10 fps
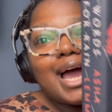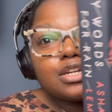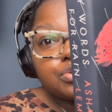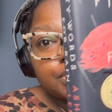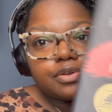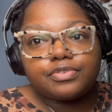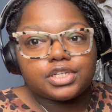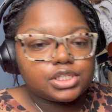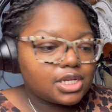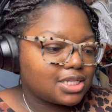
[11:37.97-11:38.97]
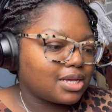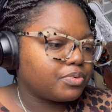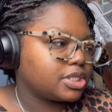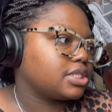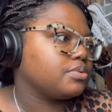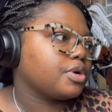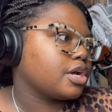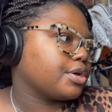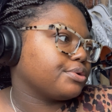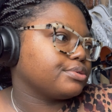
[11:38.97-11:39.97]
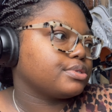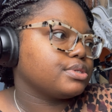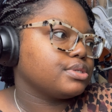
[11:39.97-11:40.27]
I do want to finish it because I want to see where it goes.